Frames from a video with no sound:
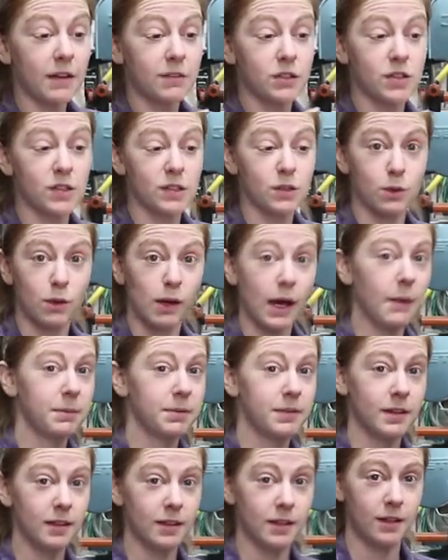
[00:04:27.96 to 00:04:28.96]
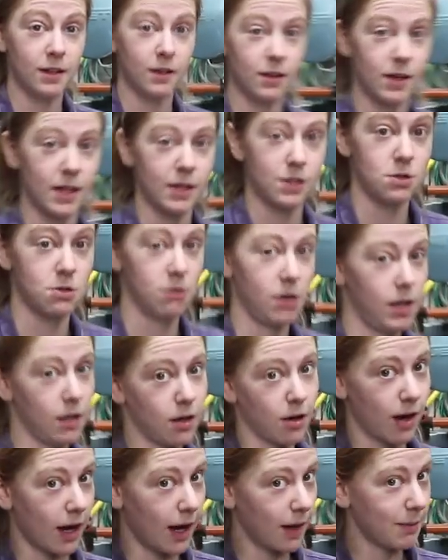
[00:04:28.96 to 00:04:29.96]
I've scrapped the linear
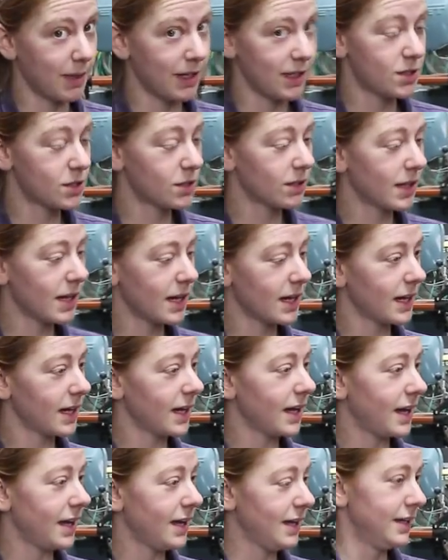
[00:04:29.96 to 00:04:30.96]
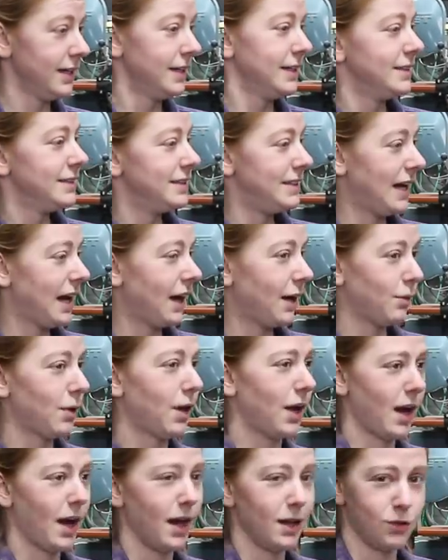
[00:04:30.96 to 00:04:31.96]
actuator. I might do like a
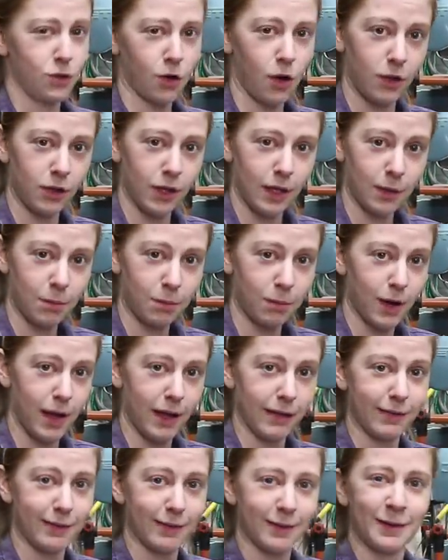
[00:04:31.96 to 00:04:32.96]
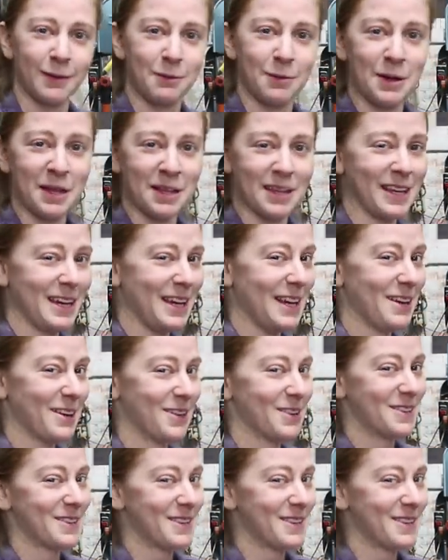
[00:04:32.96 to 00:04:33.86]
DIY hydraulic press with it or